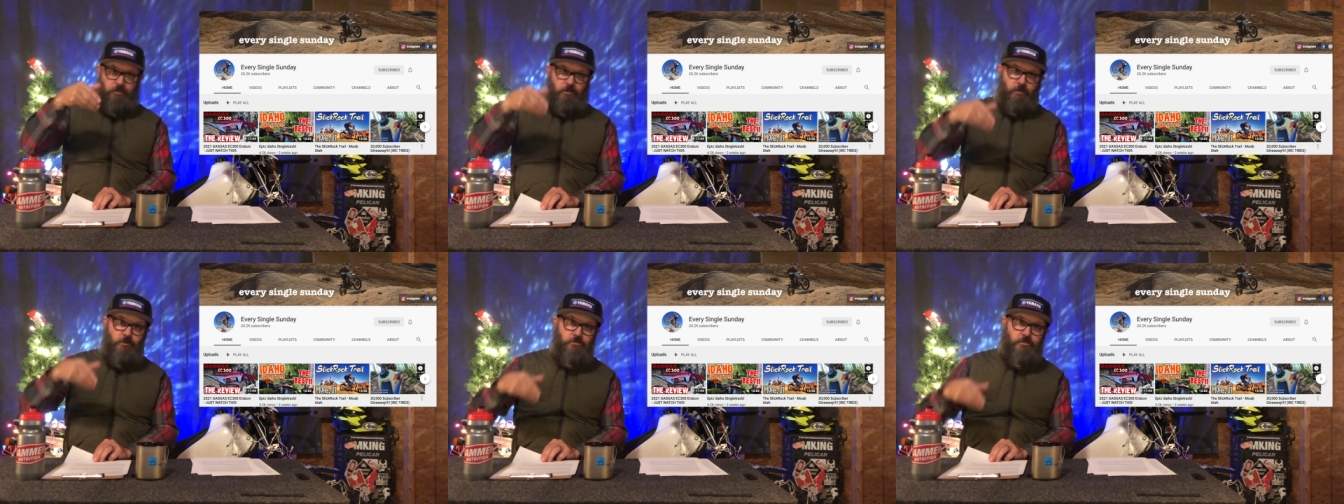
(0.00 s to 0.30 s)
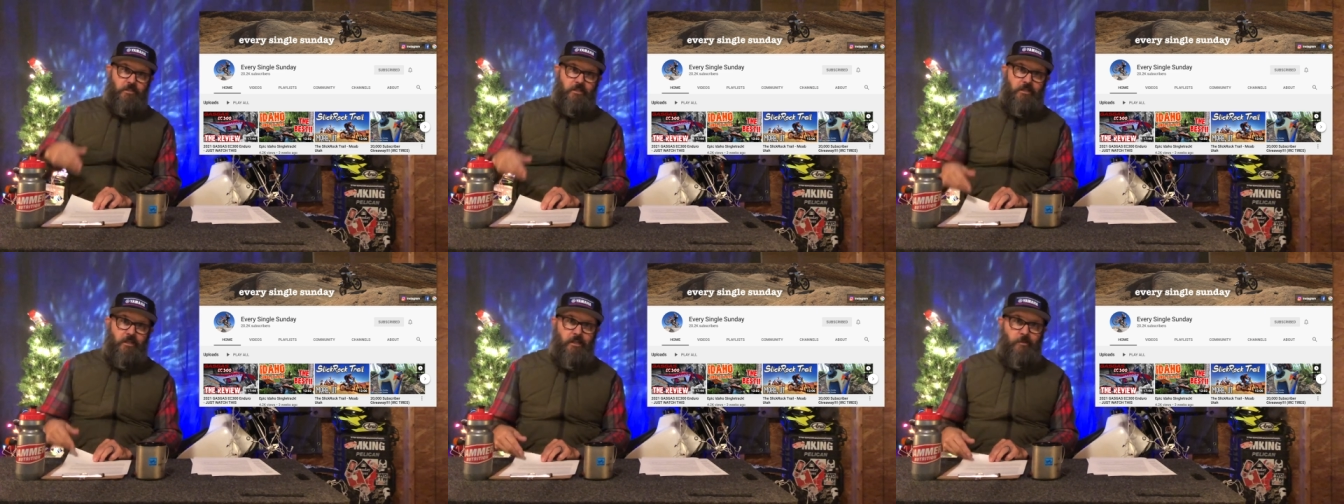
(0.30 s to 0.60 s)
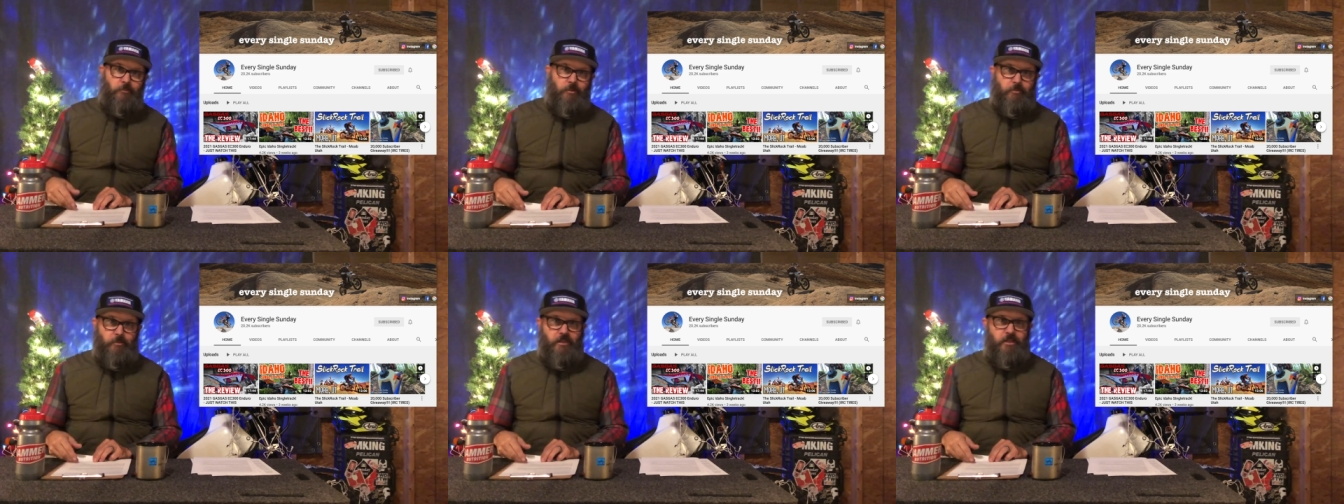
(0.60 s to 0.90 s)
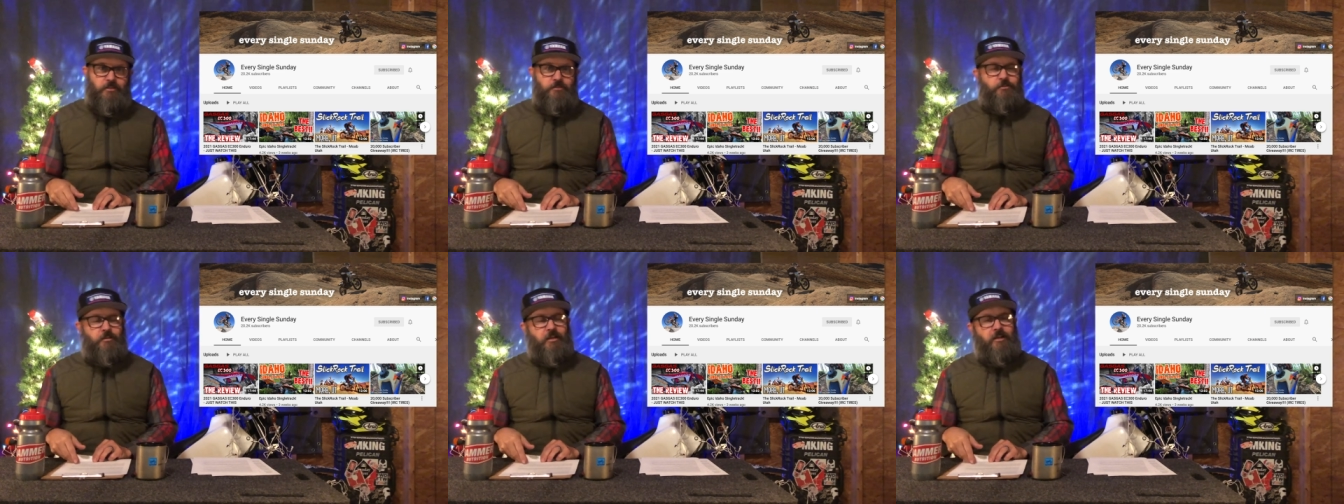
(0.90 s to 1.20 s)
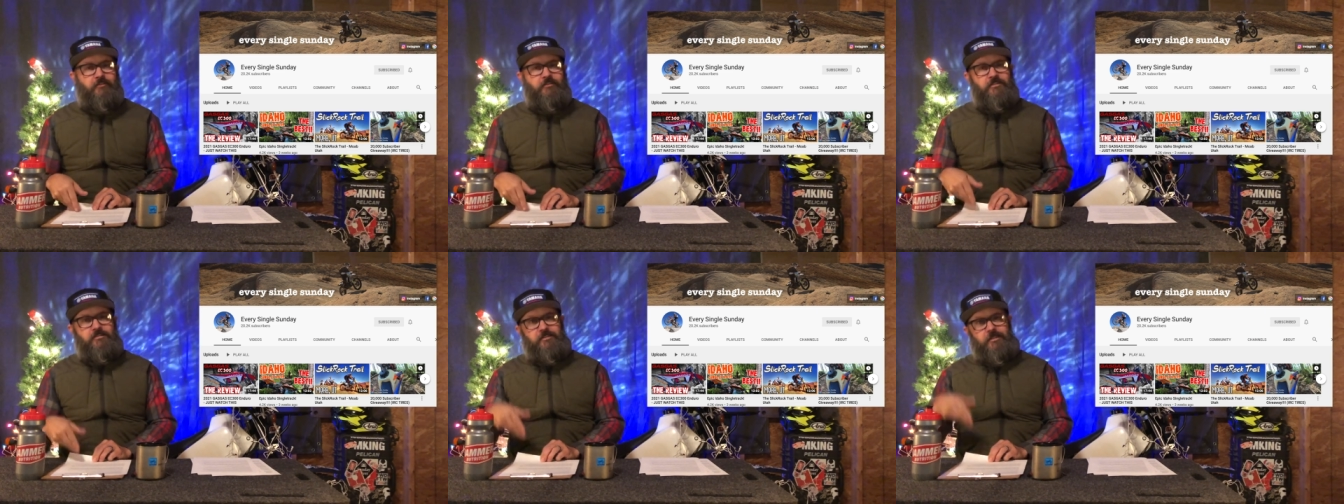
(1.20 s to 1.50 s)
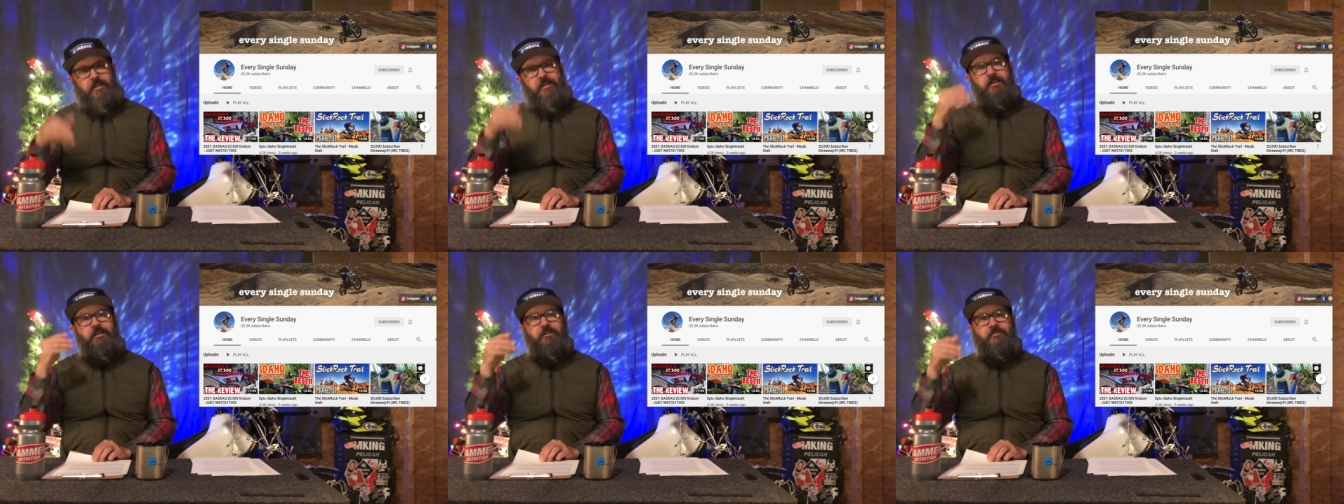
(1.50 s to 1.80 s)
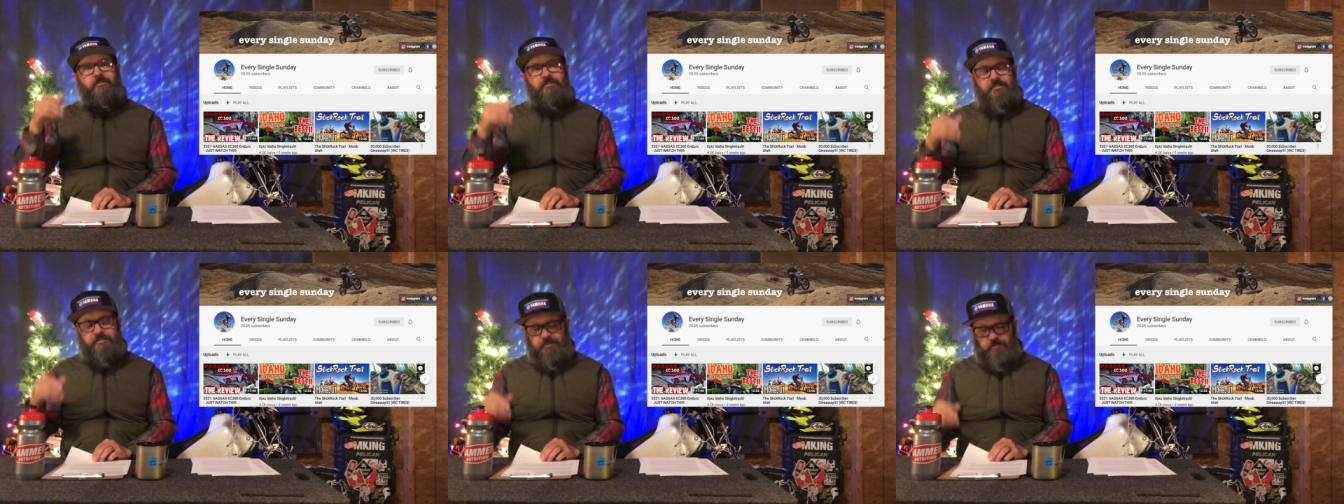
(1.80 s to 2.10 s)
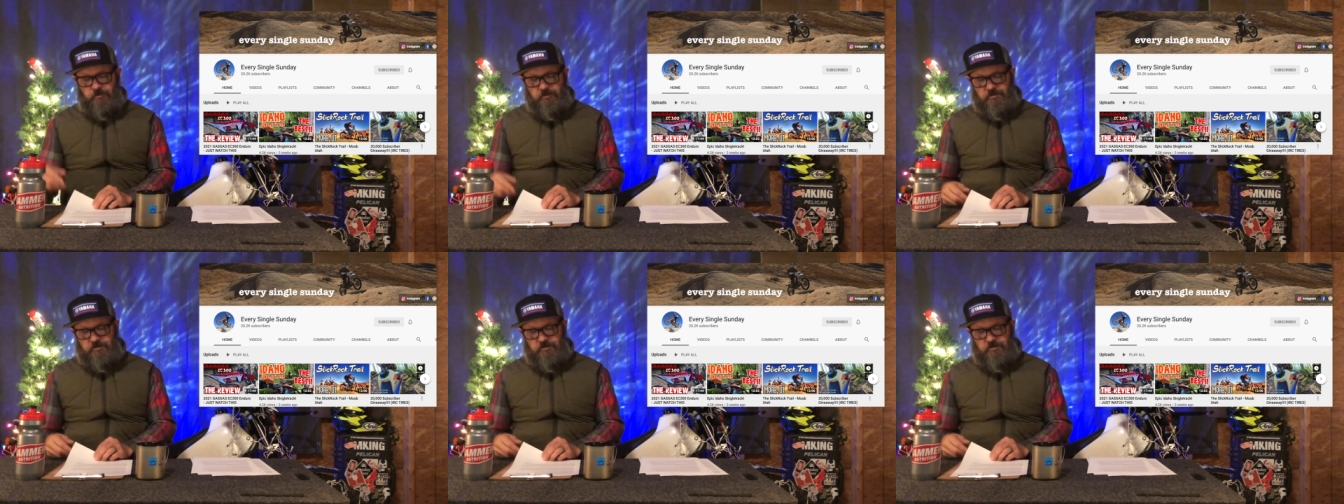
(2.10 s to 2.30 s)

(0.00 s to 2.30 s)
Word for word: Go check out my man Travis at every single